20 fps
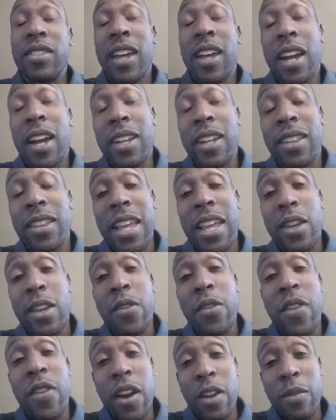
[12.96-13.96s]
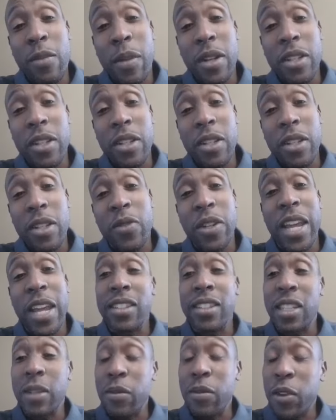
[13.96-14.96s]
Donnelly, thank you very much for
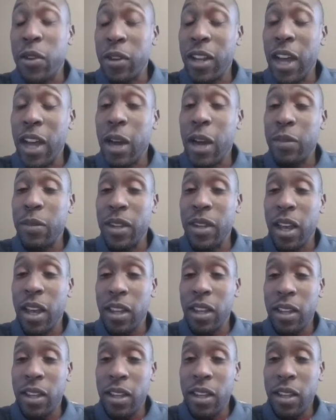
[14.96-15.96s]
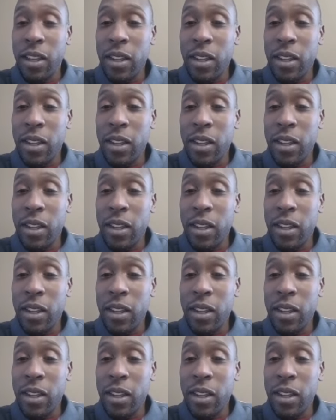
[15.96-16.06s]
taking some of your time today.